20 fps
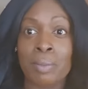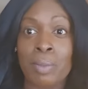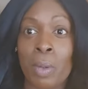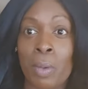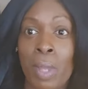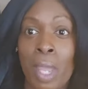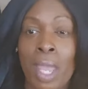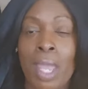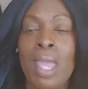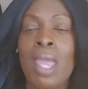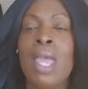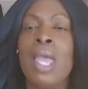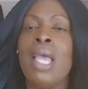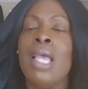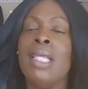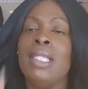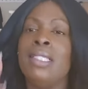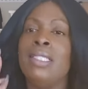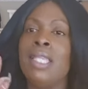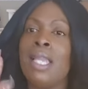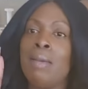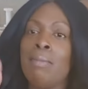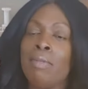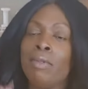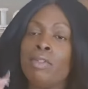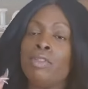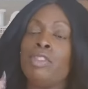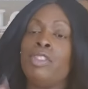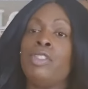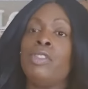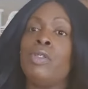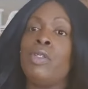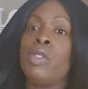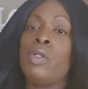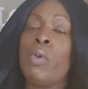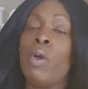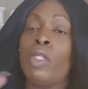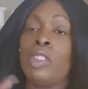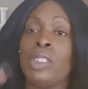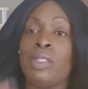Okay, number two,
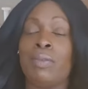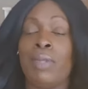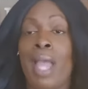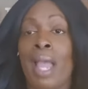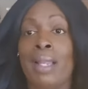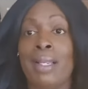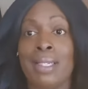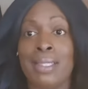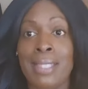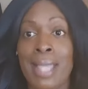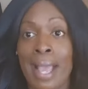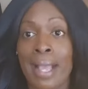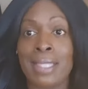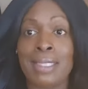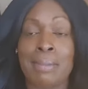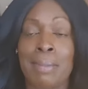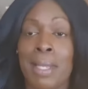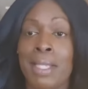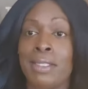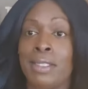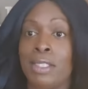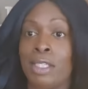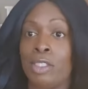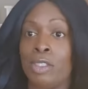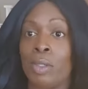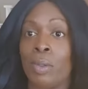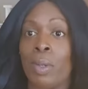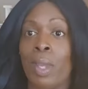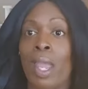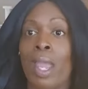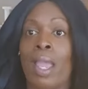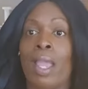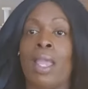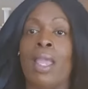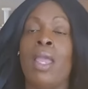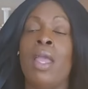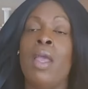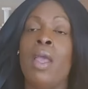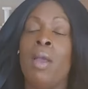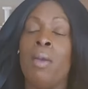you all should have gotten a text message, okay,
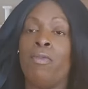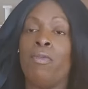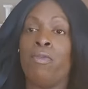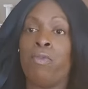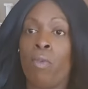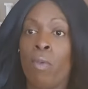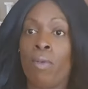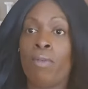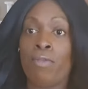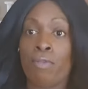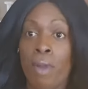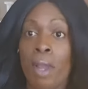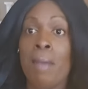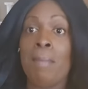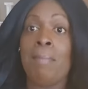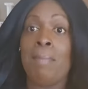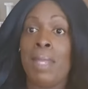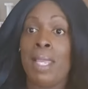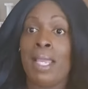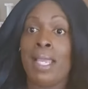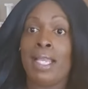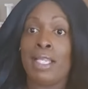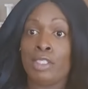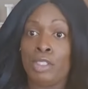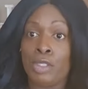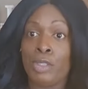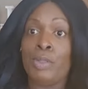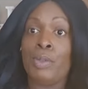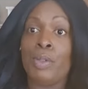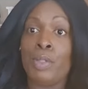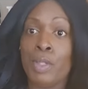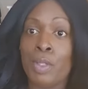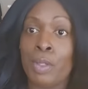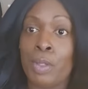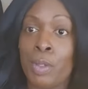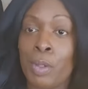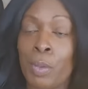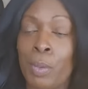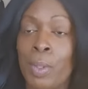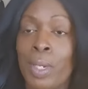from me to
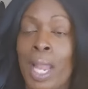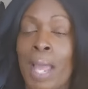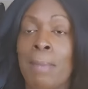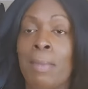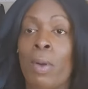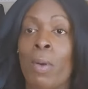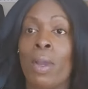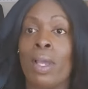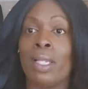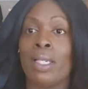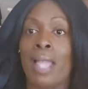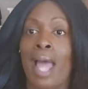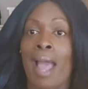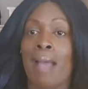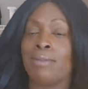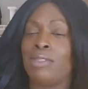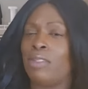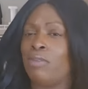you when I'm going live.